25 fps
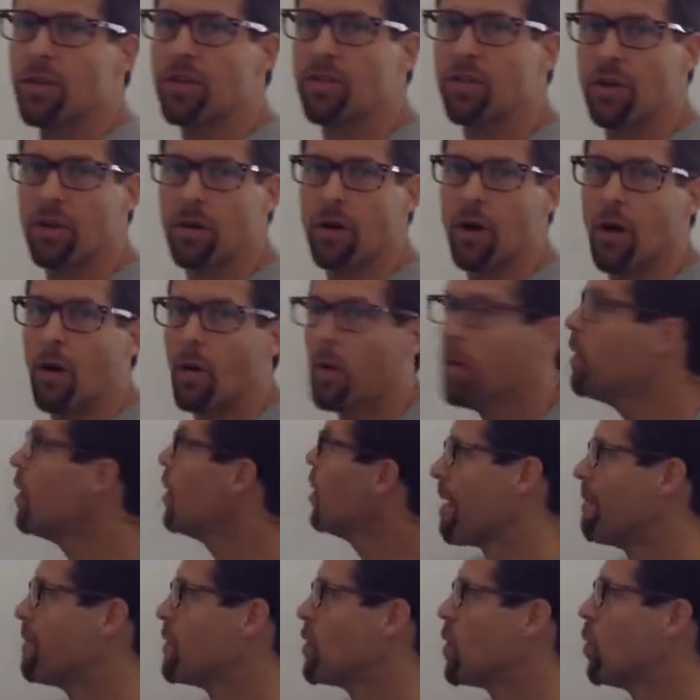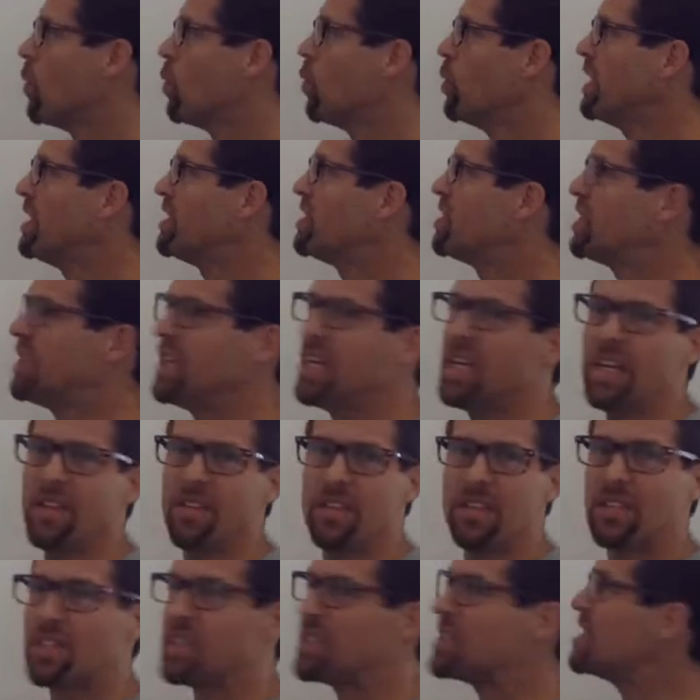to zero. We see
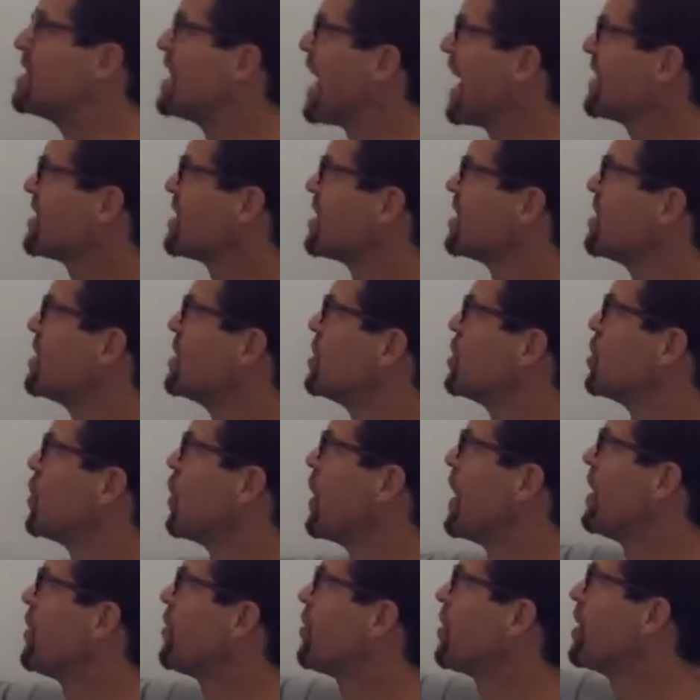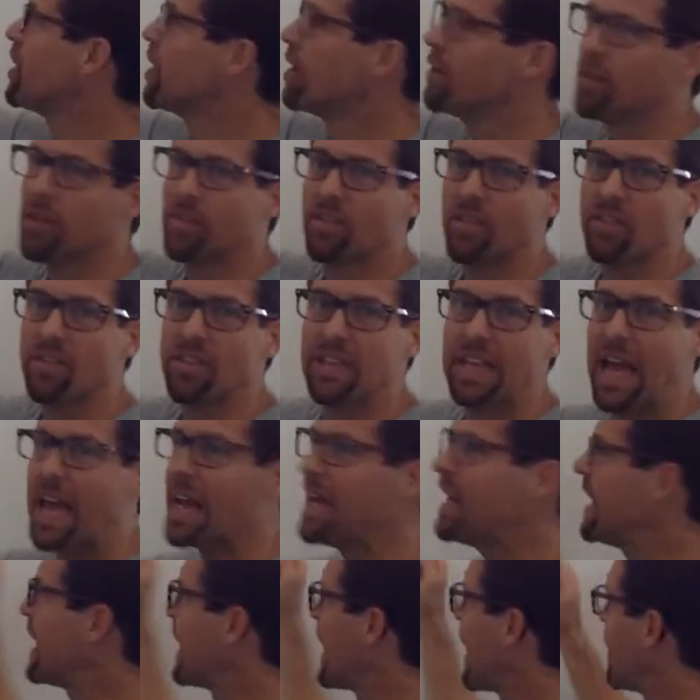this is not the situation here, this is
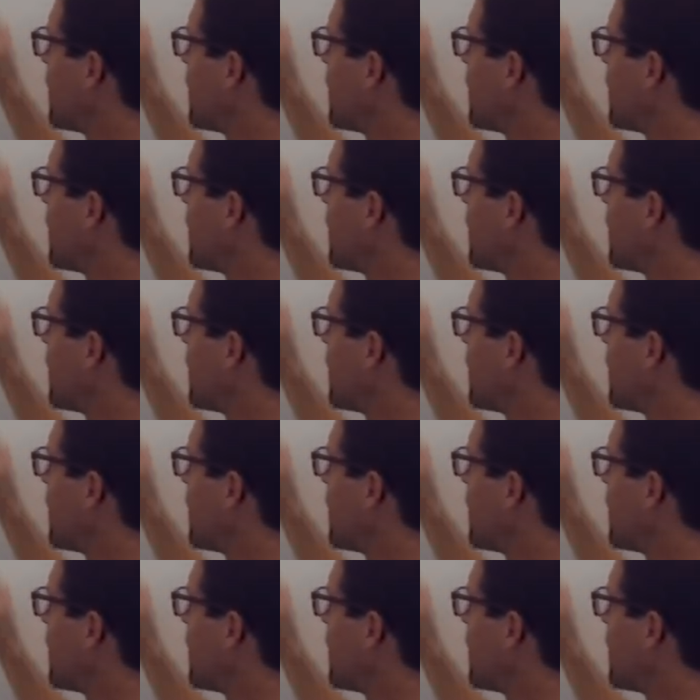gaining